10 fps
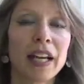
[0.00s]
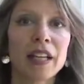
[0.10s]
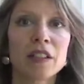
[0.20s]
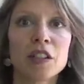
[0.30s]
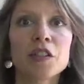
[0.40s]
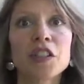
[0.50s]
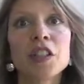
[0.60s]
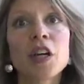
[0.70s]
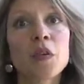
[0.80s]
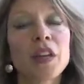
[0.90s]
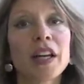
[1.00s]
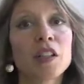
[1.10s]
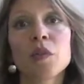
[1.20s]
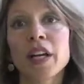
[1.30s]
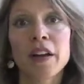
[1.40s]
And you should know that I
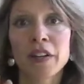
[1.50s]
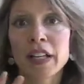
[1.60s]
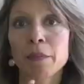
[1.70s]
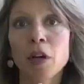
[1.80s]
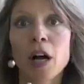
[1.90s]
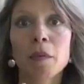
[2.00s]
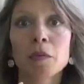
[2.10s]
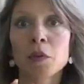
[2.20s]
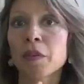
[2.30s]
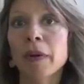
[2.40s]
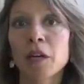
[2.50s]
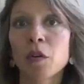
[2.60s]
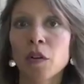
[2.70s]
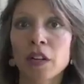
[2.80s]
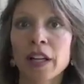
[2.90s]
don't have any problems with my
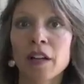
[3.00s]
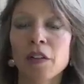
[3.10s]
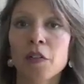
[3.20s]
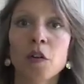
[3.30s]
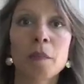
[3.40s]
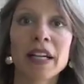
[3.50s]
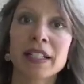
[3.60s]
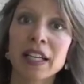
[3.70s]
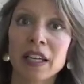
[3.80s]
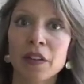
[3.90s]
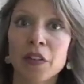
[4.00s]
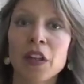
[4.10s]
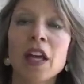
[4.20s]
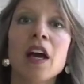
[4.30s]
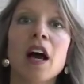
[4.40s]
oral health or my teeth.